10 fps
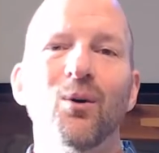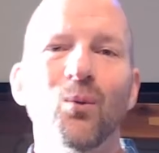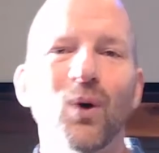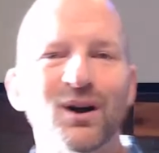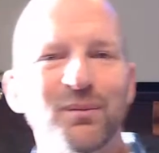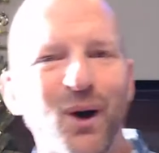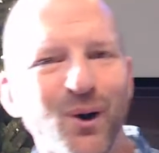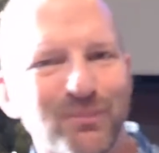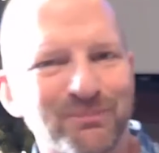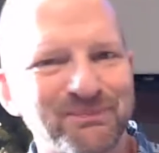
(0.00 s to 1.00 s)
Welcome
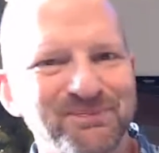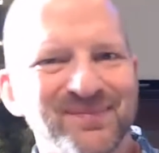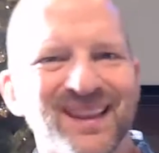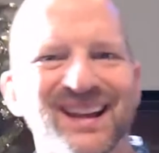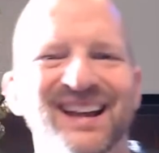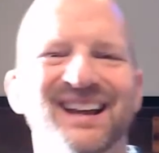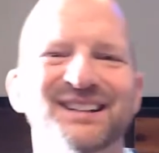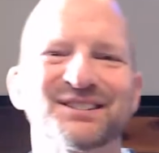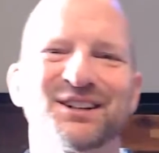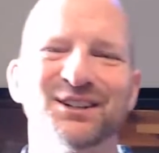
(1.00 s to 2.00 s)
home.
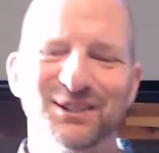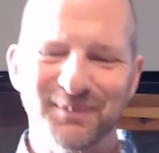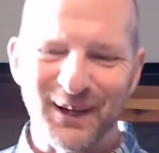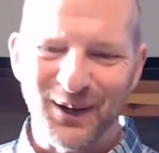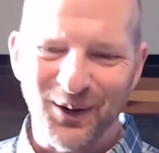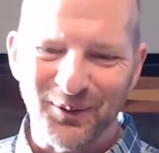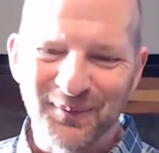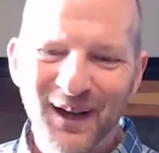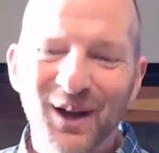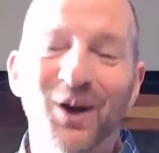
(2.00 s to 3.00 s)
It's good to be home.
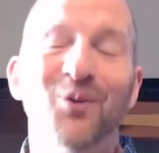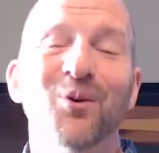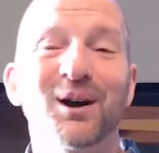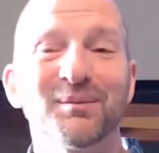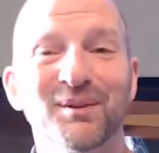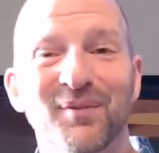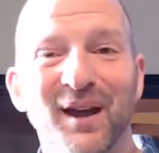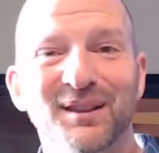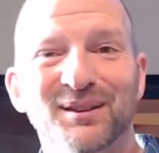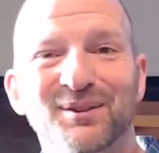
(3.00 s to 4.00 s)
Welcome to
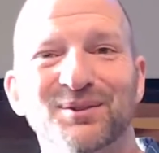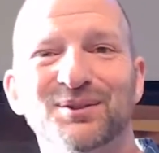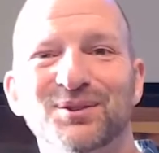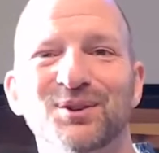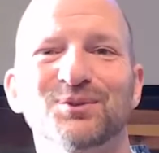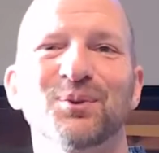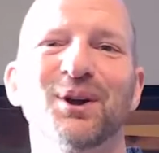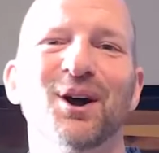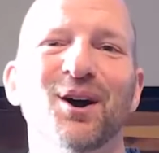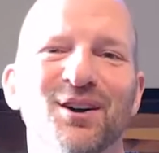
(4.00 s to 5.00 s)
Faith Lutheran Church.
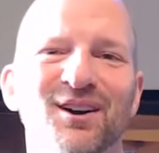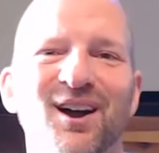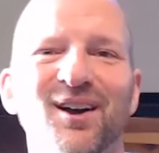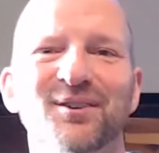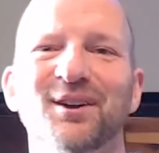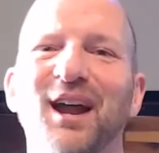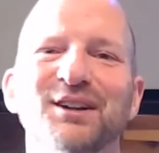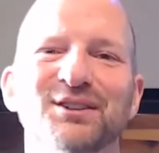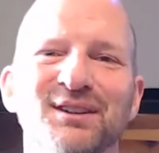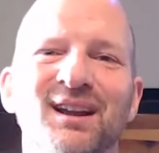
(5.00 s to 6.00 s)
We are a
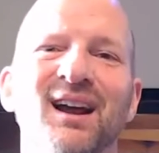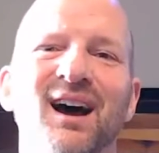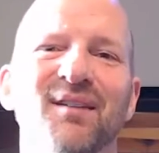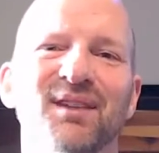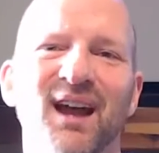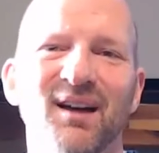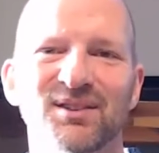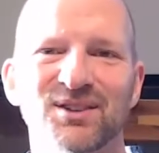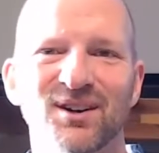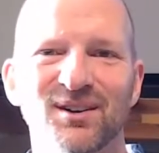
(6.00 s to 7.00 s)
congregation of the
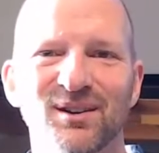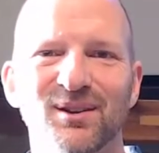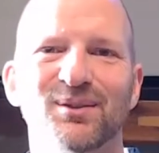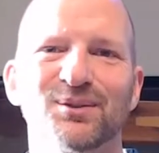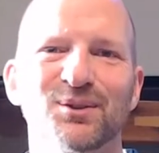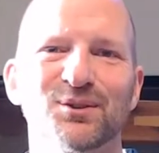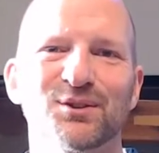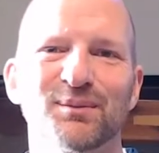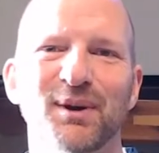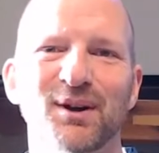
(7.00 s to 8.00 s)
Evangelical Lutheran Church
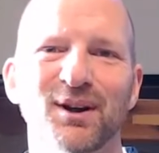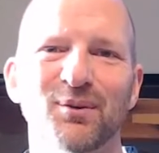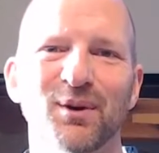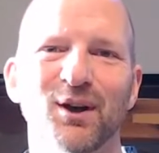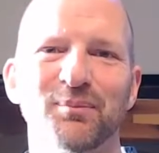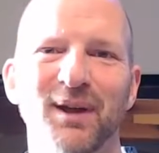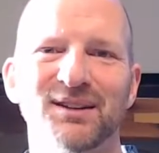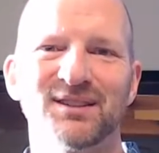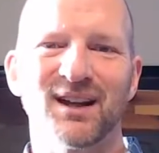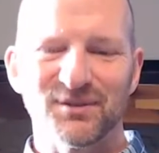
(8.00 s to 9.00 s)
in America. We are
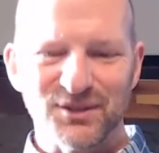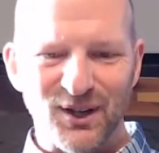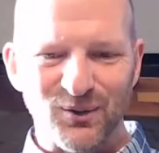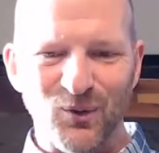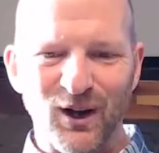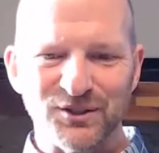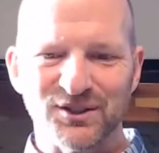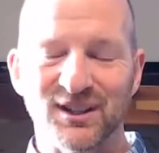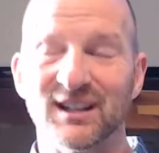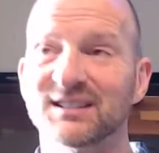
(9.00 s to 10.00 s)
based out of Shelton,
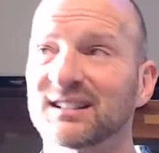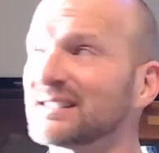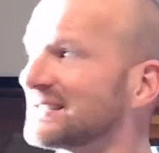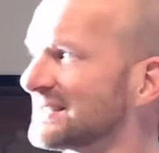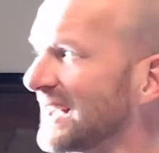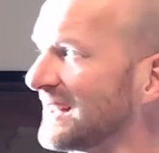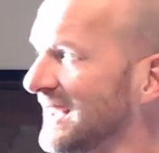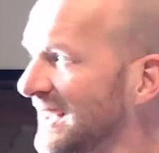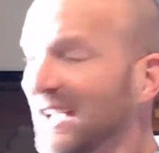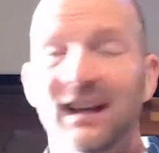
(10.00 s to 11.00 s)
Washington. It's a
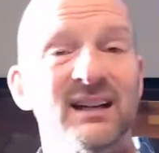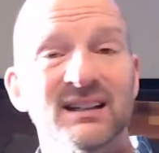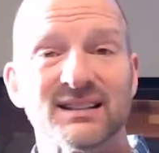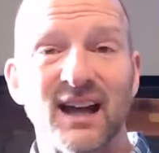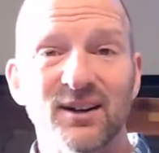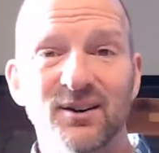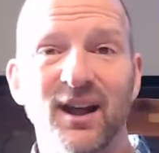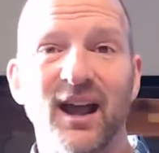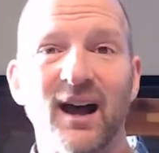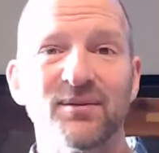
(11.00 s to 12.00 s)
sunny
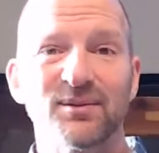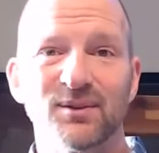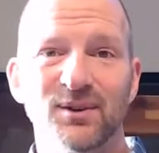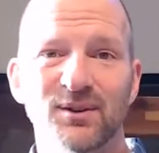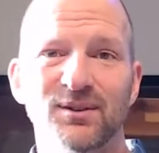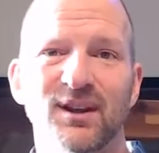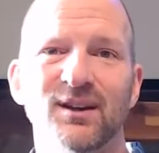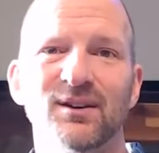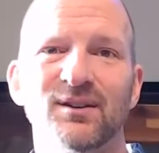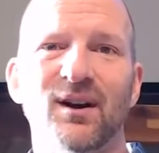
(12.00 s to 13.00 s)
Saturday afternoon
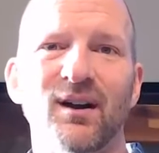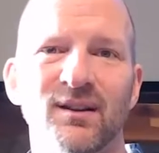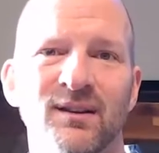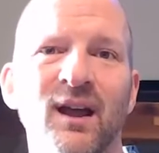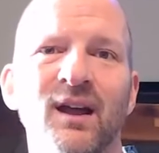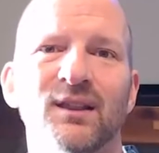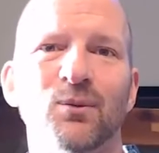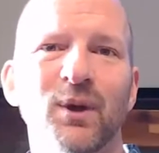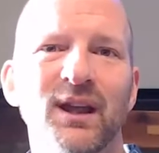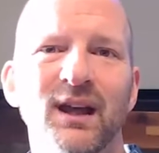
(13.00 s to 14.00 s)
here on the
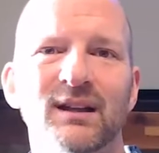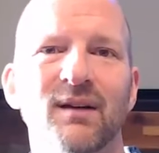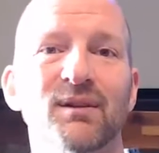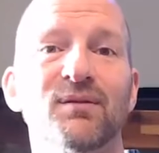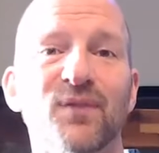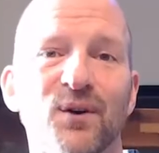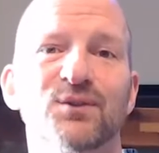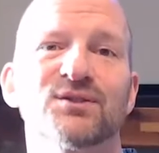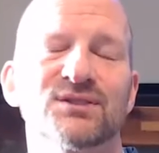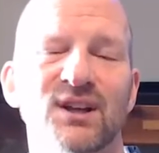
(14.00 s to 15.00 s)
weekend of the
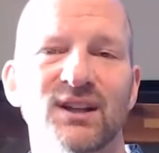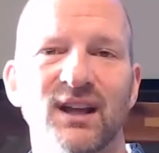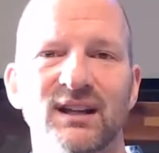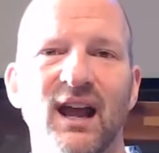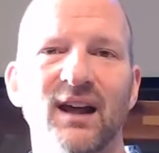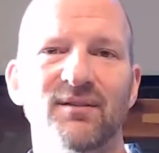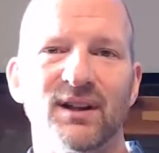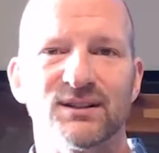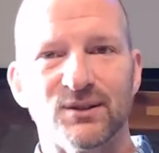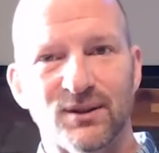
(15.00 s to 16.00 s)
first Sunday in
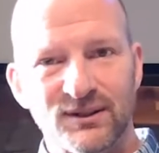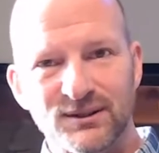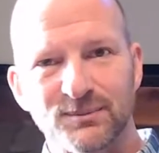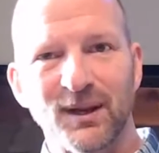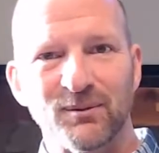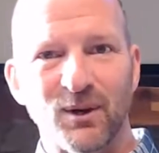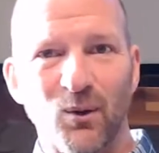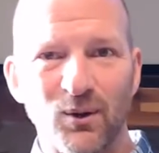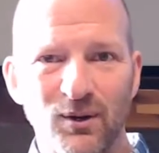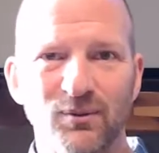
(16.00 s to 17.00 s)
Advent. So this is being
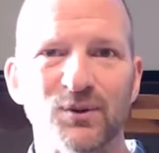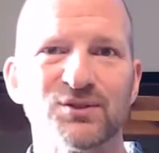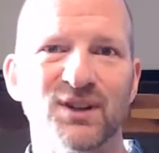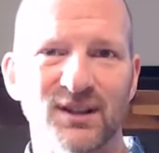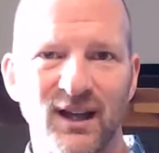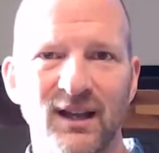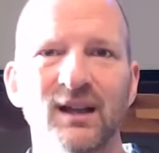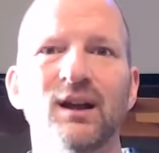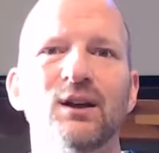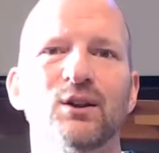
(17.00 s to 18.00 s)
recorded for Sunday,
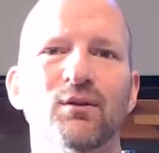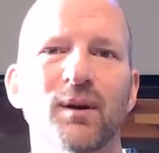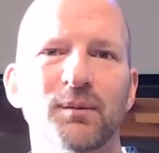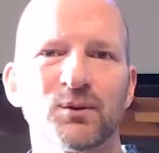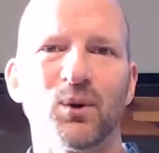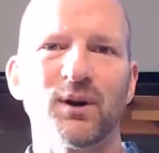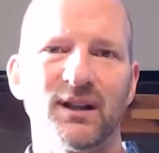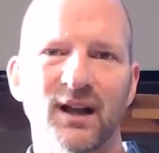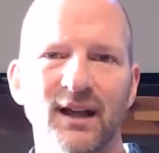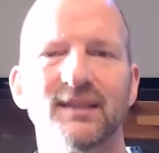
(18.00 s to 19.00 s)
November
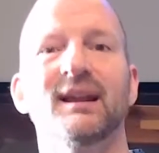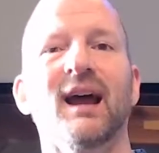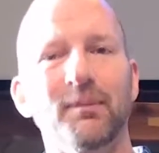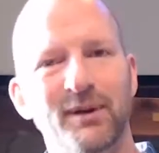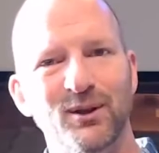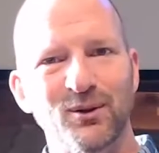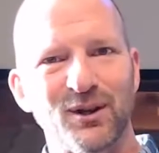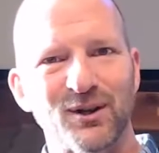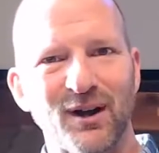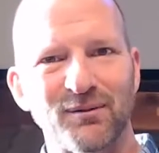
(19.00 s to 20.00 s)
29th. Happy New
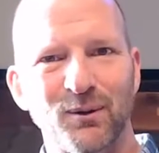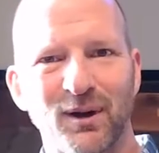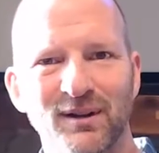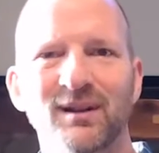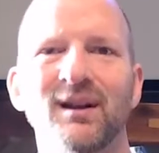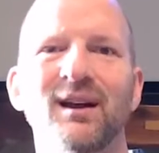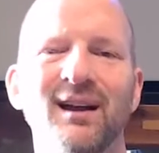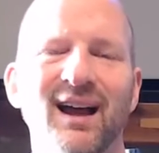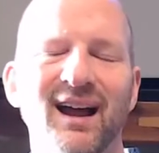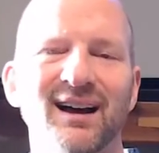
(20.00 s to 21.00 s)
Year, everyone.
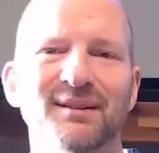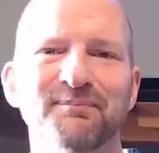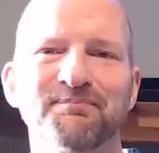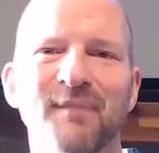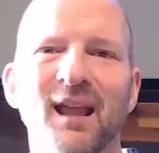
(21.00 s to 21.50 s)
Um,